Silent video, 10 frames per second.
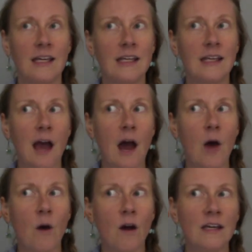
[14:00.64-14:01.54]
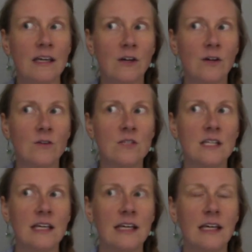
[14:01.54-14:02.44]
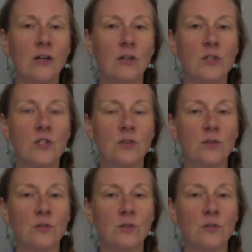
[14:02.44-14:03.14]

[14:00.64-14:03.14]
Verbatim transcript: how our ears hear certain